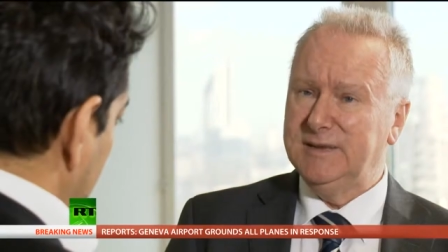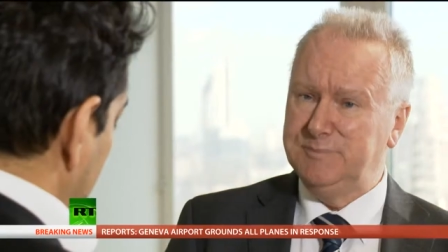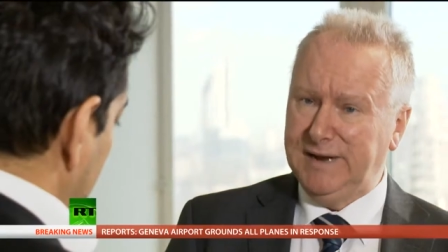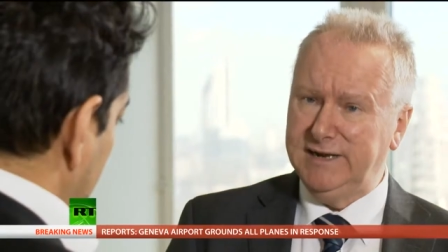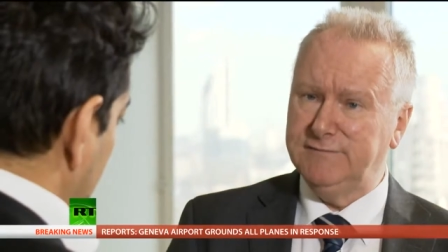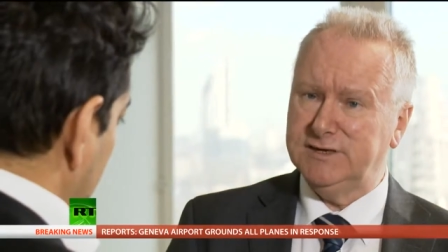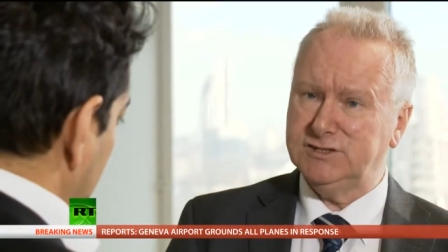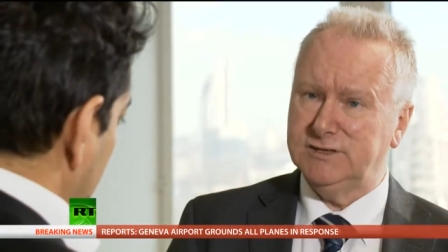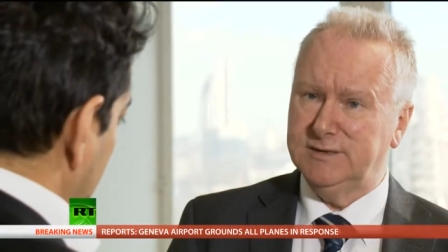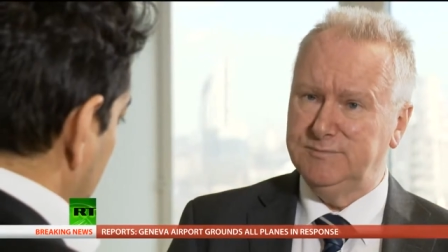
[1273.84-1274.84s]
a
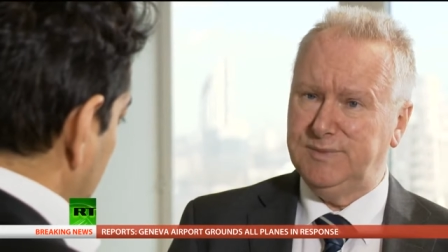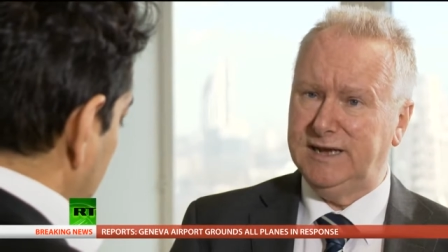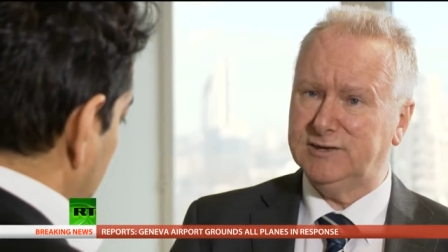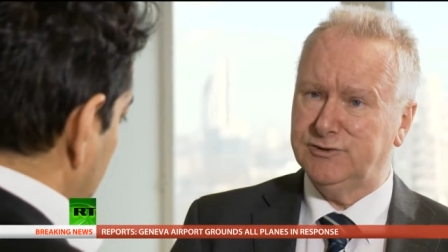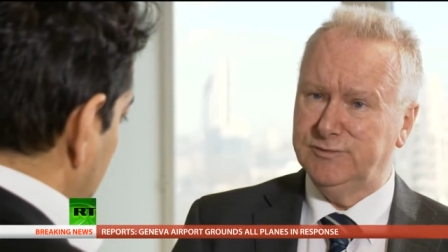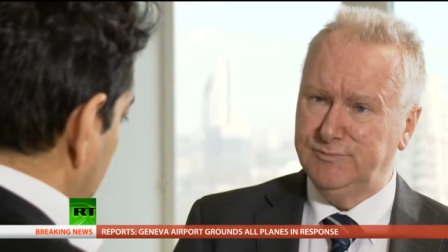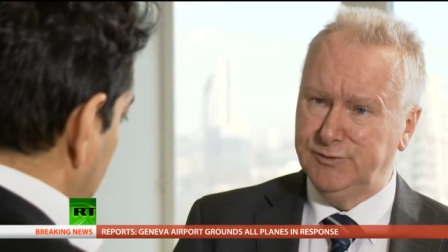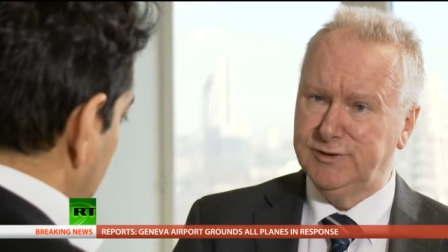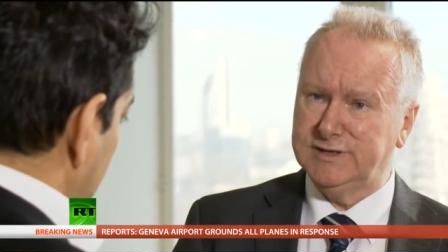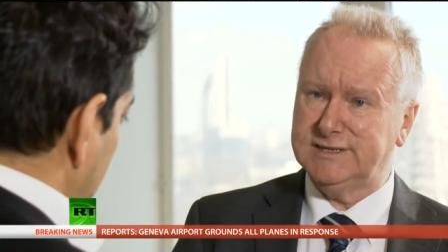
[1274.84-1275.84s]
beneficial impact on
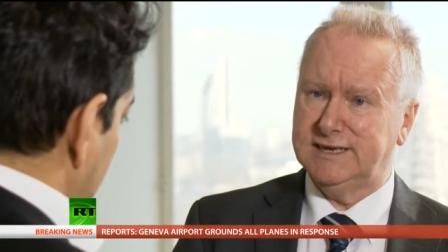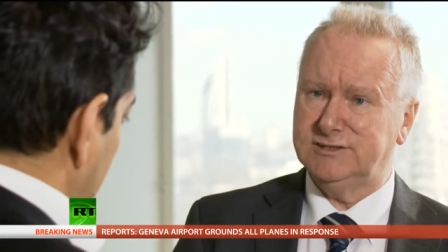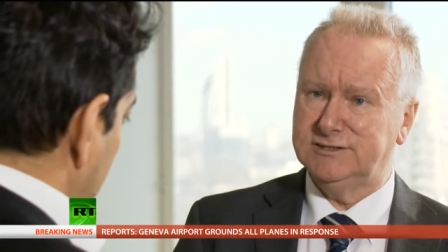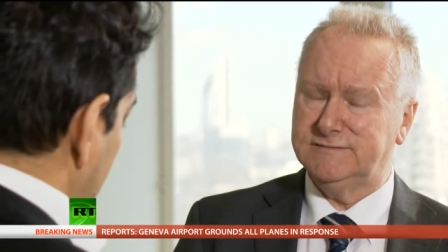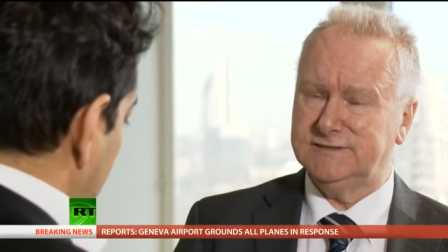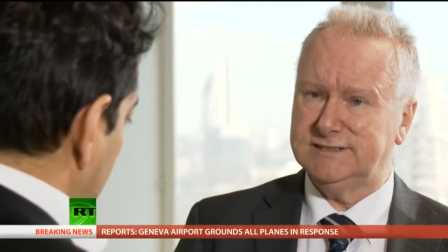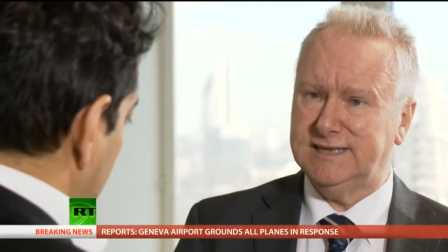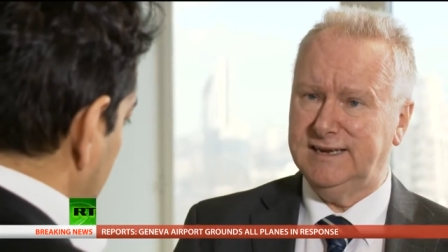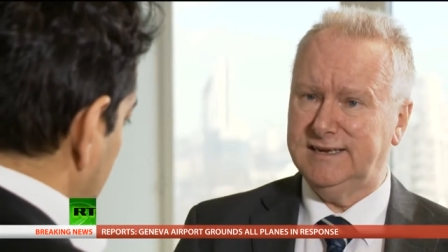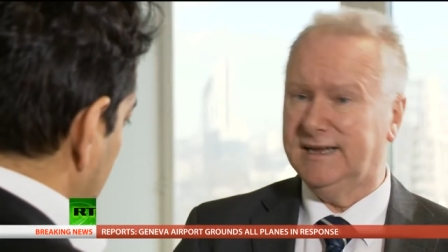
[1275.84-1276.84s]
poorer sections of
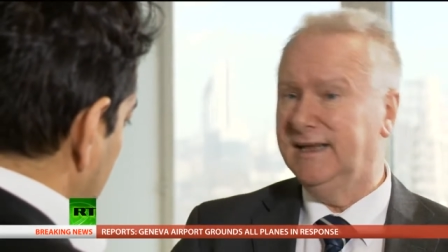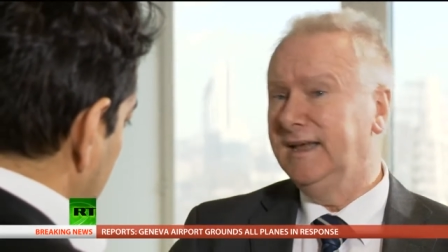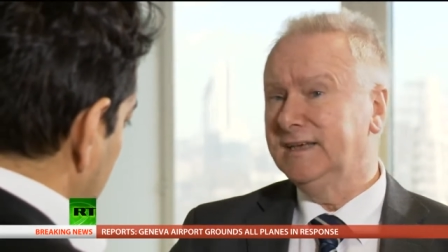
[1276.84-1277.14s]
society.